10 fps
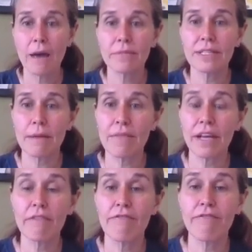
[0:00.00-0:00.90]

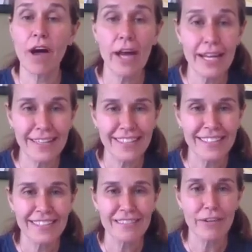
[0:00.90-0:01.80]
Something fun
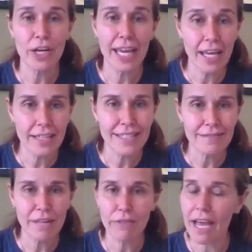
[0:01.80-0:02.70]
for
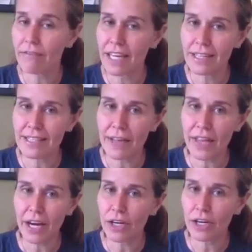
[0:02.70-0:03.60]
kids, if you have kids out
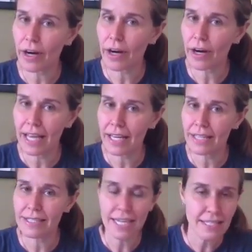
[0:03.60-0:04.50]
there,
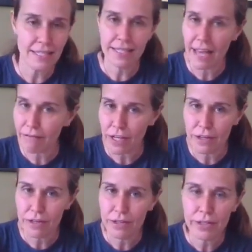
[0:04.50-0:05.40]
grandkids, nieces,
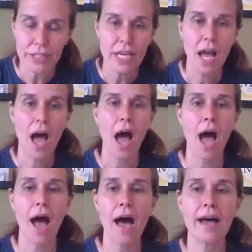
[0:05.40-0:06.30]
nephews,
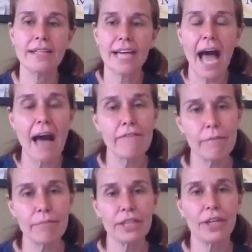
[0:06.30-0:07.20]
to have
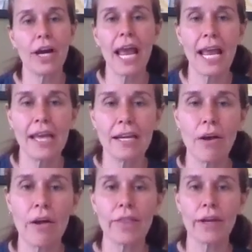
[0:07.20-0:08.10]
them put their hand
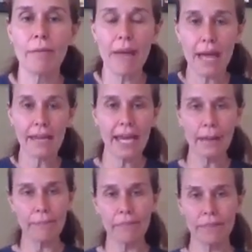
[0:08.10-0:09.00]
on their belly.